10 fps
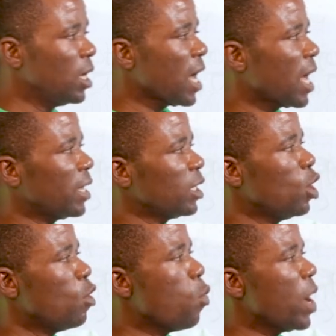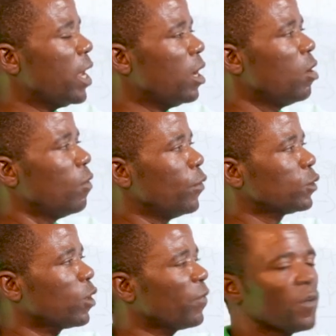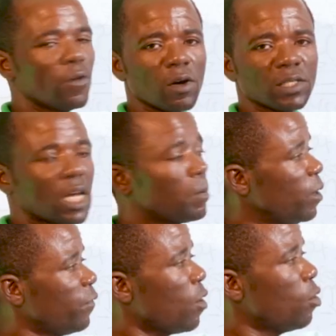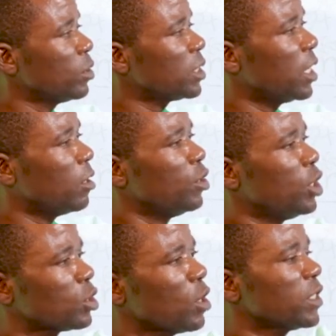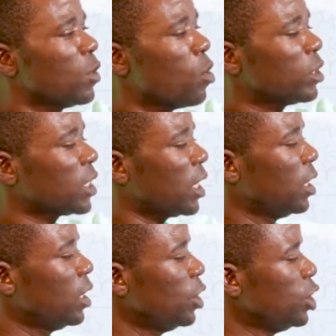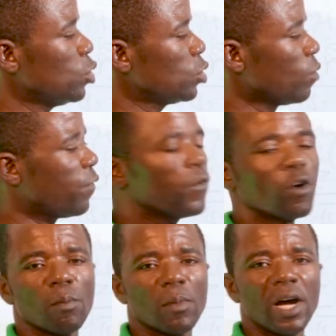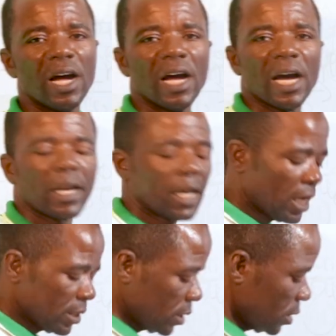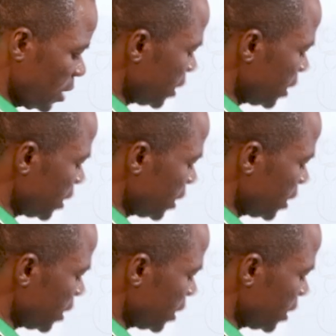And when phosphorus 5 oxide, P4O10, dissolves in water, it's going to form an acid.